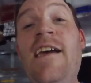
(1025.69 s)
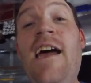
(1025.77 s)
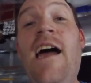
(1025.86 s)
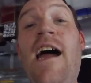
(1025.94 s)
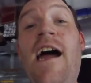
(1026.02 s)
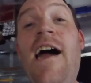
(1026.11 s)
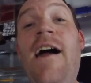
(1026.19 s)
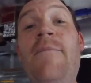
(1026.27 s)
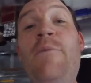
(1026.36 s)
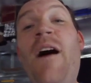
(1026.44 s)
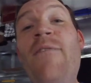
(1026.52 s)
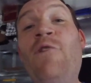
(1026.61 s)

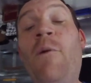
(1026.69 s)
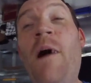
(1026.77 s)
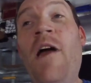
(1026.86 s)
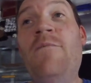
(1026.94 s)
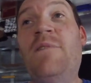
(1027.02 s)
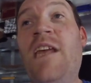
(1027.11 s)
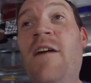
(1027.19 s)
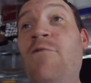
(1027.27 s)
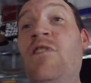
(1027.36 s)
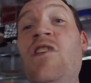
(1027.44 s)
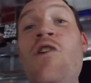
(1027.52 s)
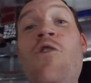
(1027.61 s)
But I haven't got my hopes
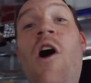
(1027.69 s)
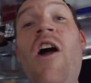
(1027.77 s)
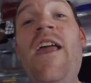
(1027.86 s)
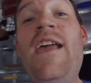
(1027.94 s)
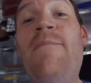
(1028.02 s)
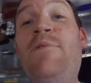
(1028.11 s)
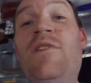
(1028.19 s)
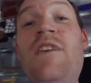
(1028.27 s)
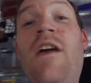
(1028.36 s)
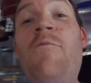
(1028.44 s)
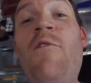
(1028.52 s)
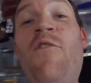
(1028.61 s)
held too high. But
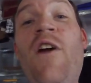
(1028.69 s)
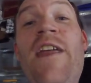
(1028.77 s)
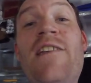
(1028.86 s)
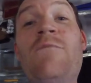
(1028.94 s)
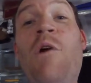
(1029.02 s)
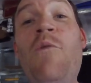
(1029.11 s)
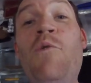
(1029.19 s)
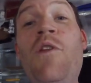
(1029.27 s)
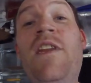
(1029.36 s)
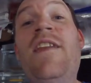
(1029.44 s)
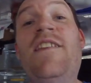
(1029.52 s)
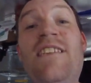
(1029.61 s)
we'll find out tomorrow
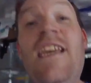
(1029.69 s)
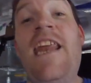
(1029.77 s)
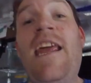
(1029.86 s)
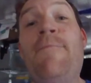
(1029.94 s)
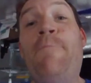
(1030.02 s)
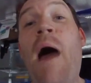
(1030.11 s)
morning. See you then.